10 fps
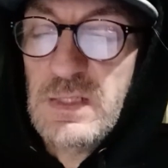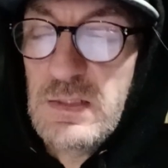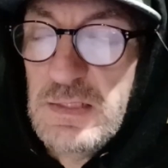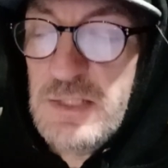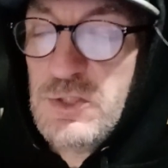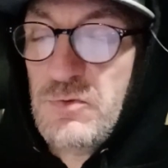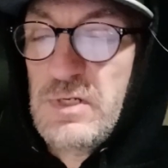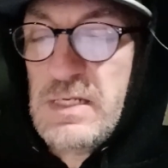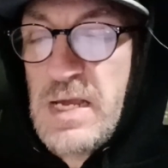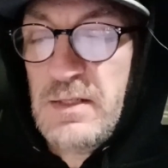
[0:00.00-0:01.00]
Lee Cherie
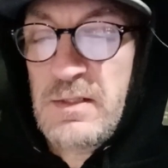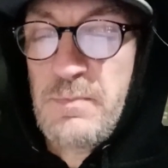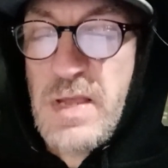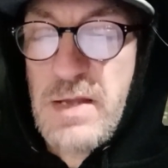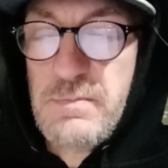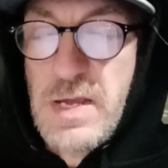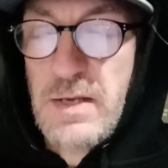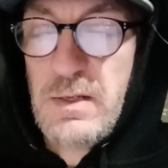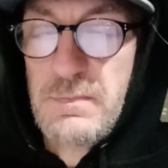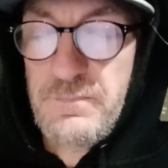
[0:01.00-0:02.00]
yanked the pad back.